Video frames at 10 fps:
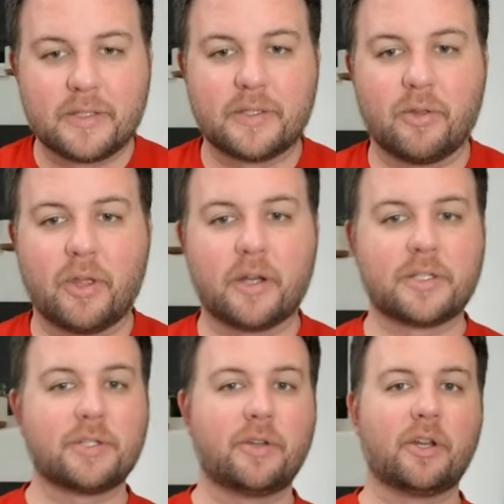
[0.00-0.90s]
So they're
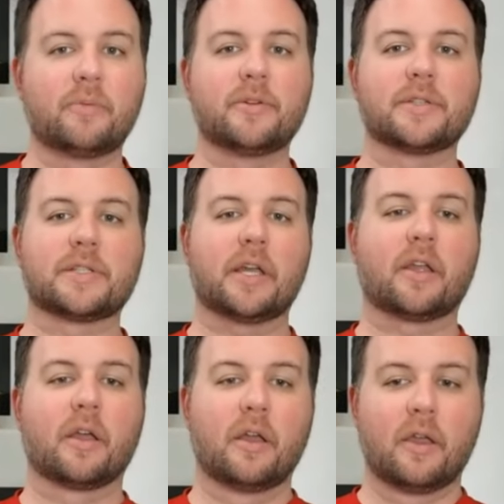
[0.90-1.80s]
shooting almost
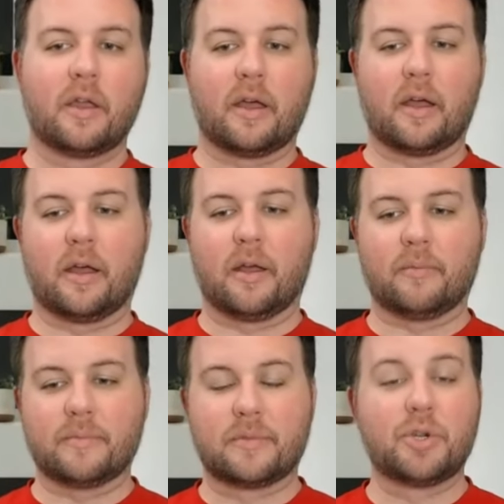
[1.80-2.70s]
like
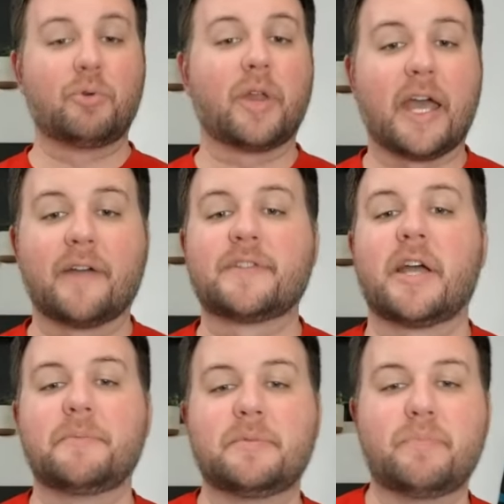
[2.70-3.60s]
2.5
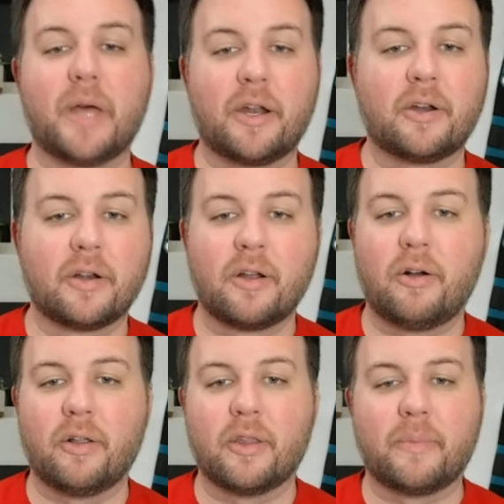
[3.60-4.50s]
times better
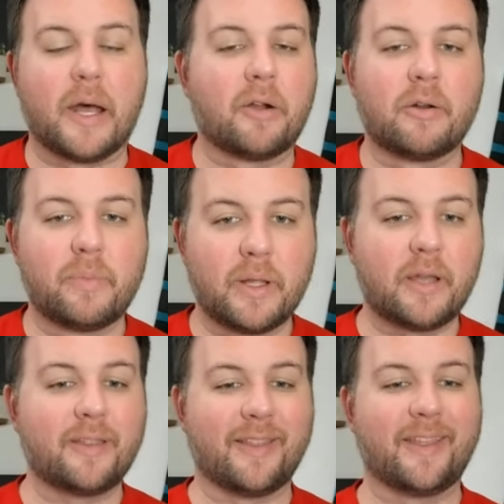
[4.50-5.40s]
on the power
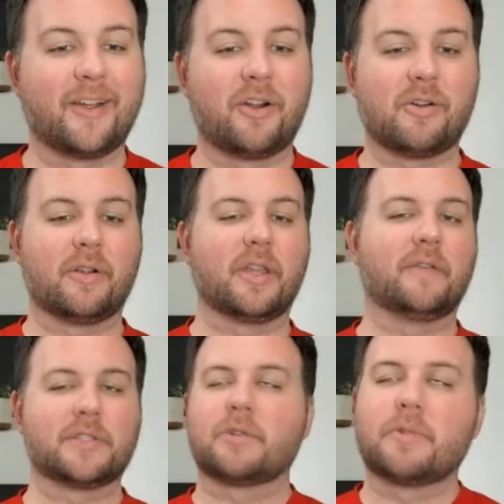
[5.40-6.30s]
play than they are on
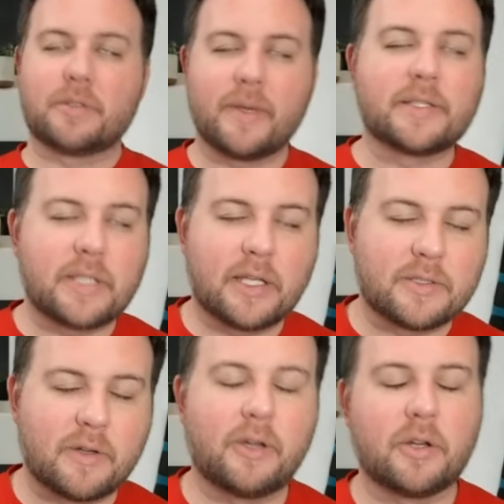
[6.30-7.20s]
even strength, which makes
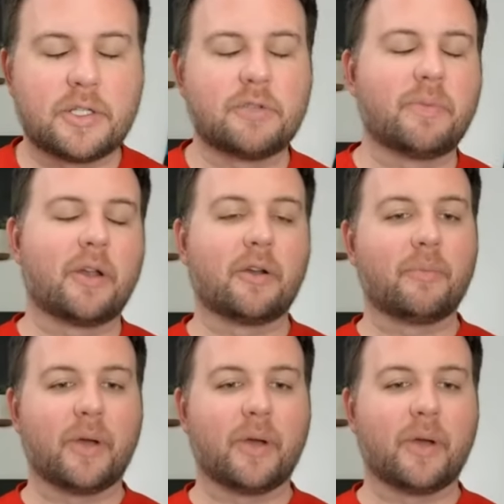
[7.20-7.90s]
sense, right? You're going to shoot better.